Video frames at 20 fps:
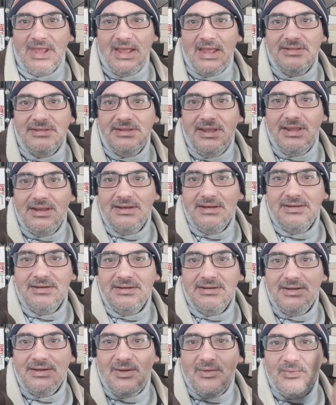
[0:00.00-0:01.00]

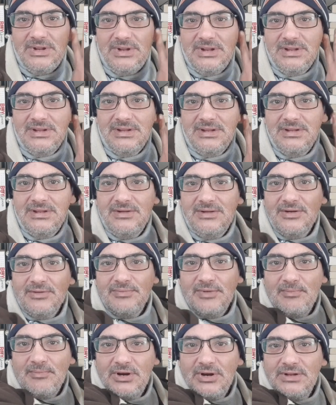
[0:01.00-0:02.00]
then we got
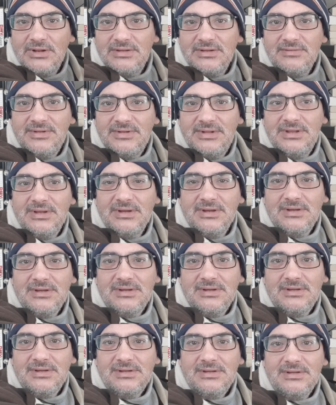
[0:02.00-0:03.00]
my monitor over
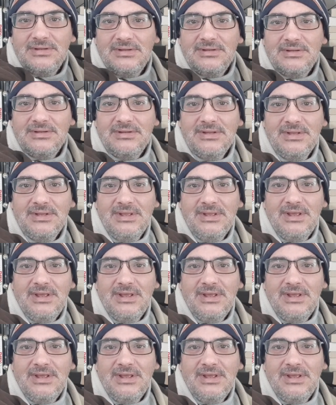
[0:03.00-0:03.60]
here.